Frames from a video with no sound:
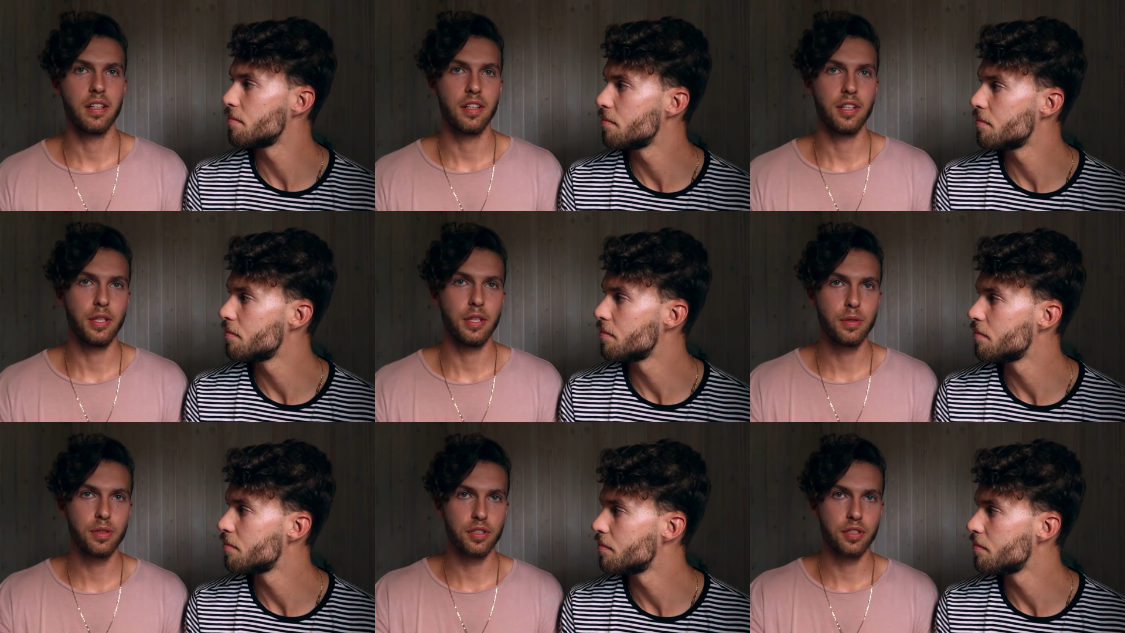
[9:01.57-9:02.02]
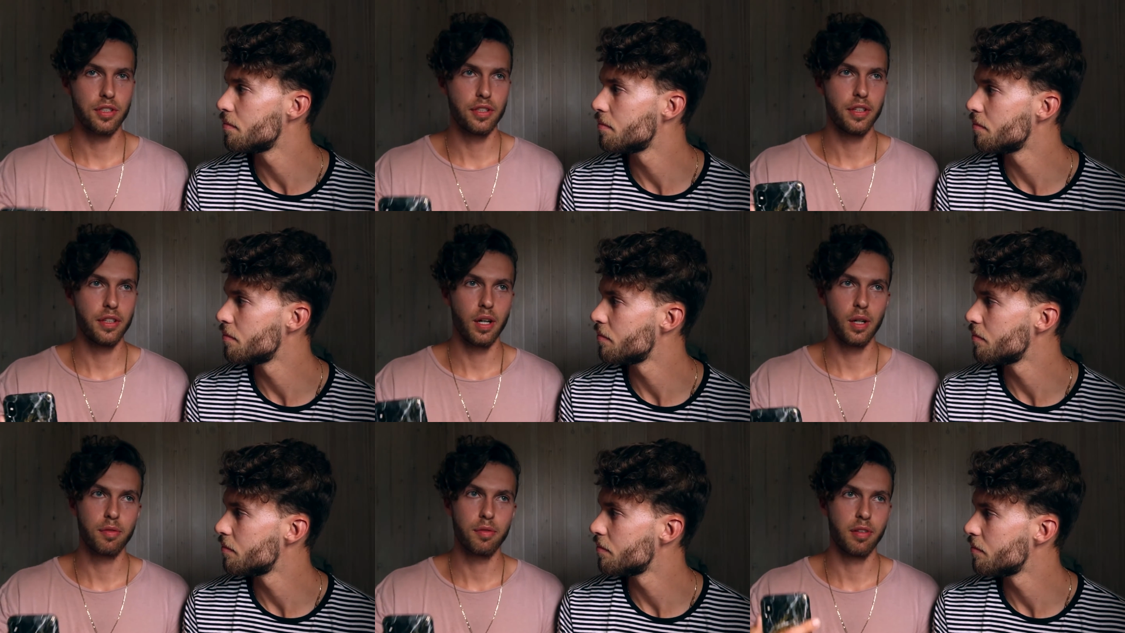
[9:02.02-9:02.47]
Speaker 1: you just
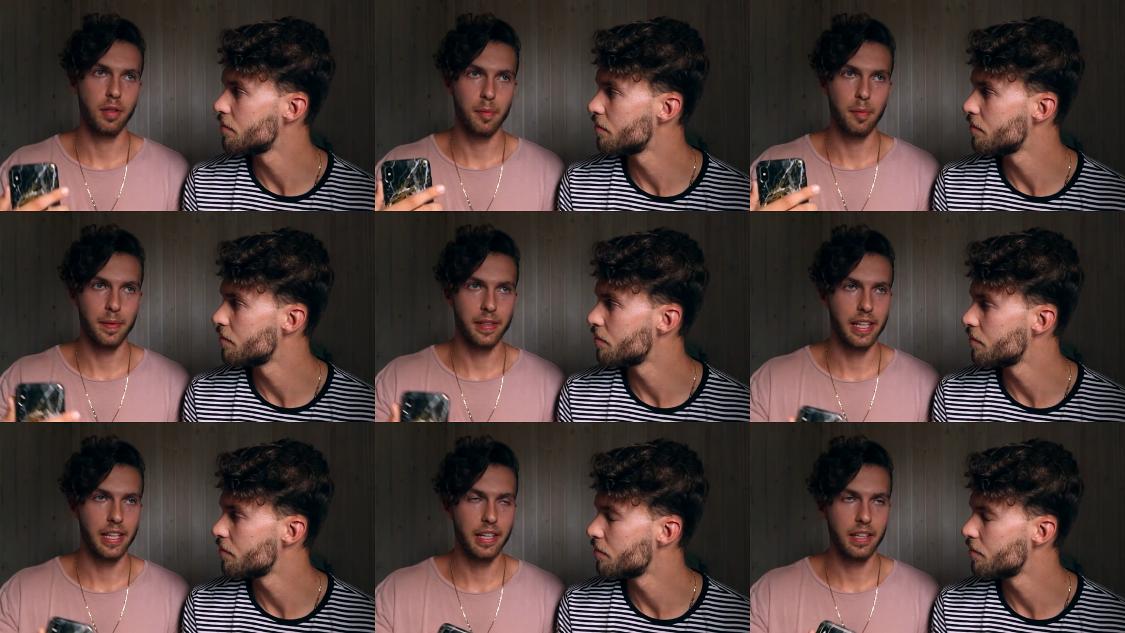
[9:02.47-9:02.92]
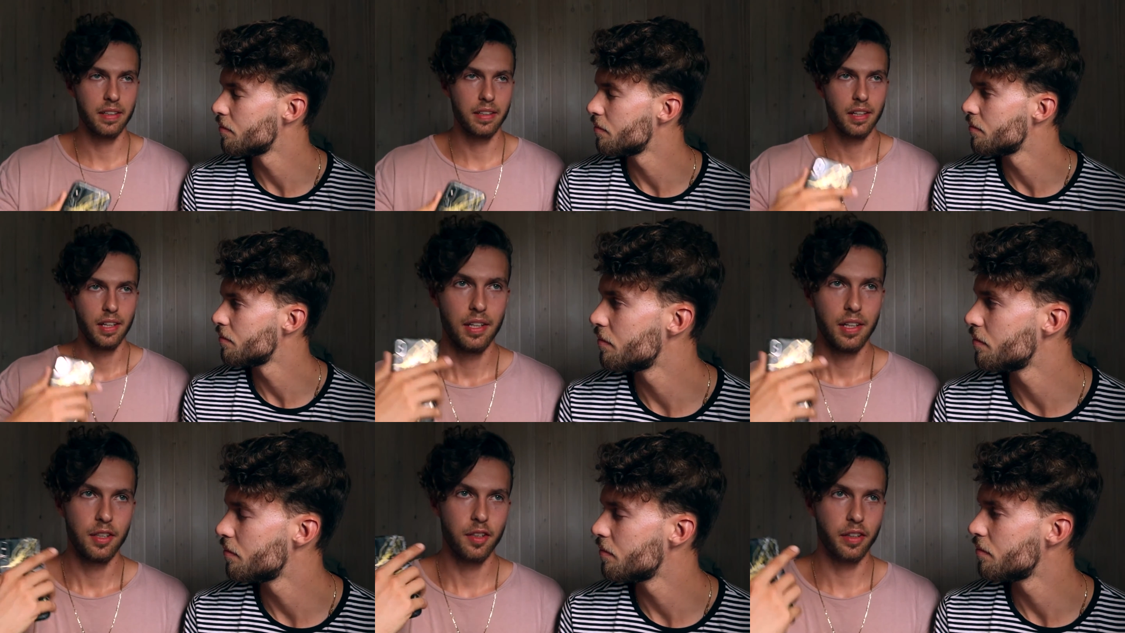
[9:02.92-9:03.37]
know from the
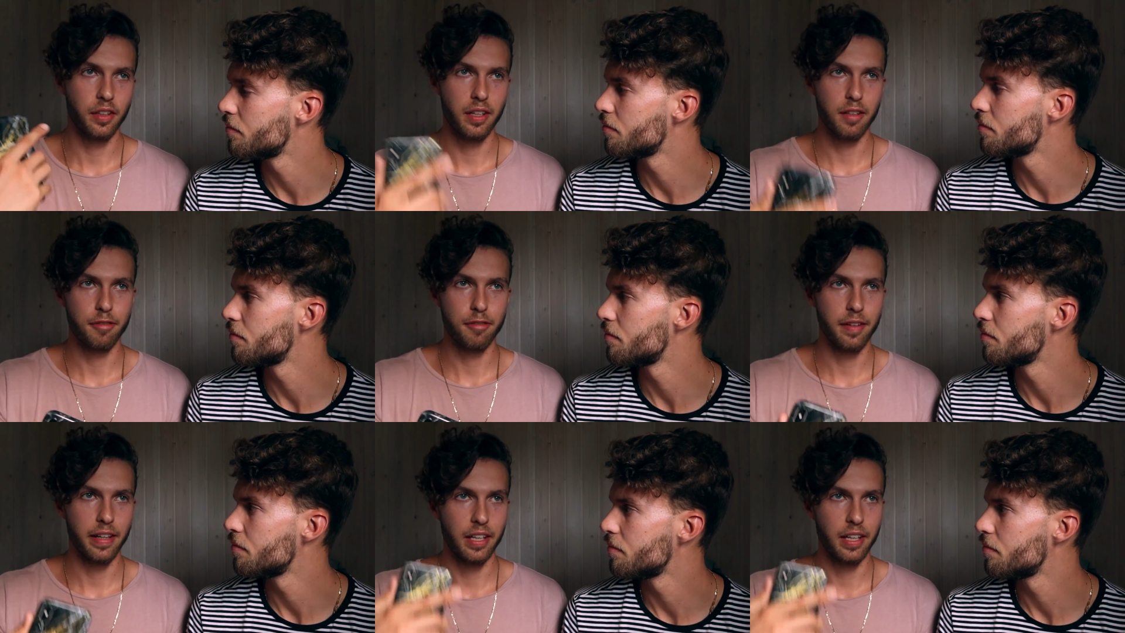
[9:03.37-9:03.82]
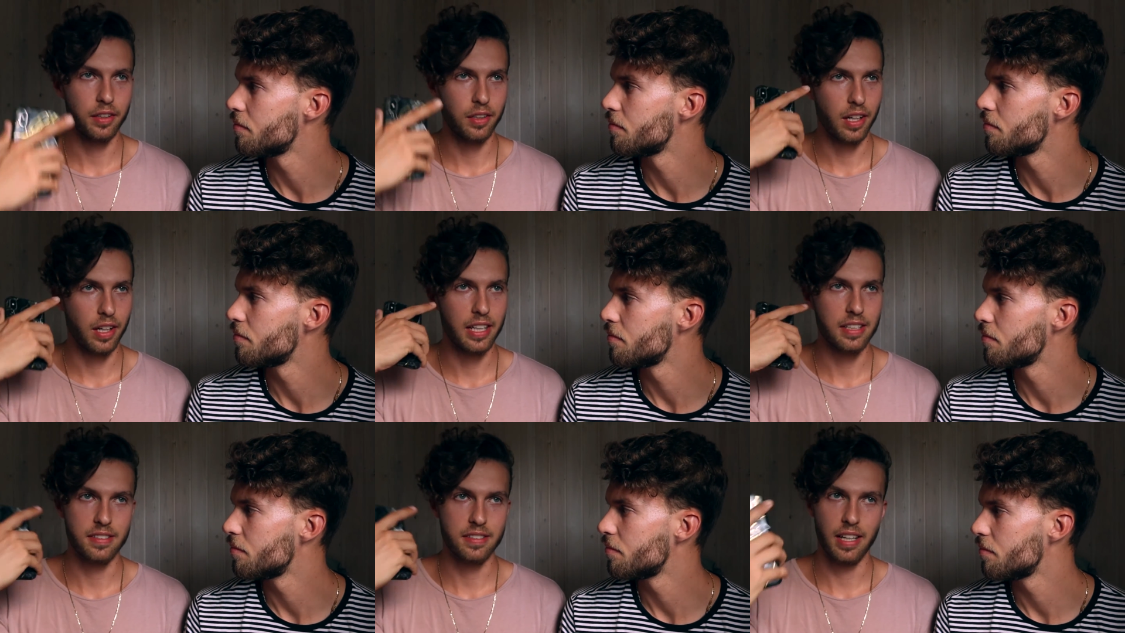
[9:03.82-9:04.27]
beginning, you're gonna fail,
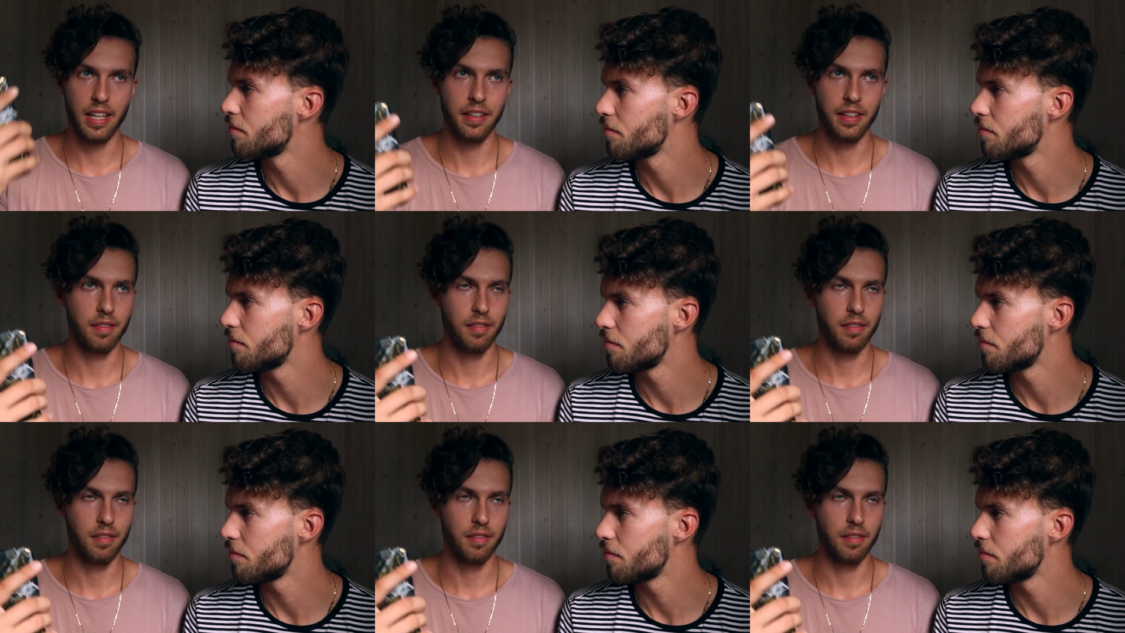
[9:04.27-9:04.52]
your head's not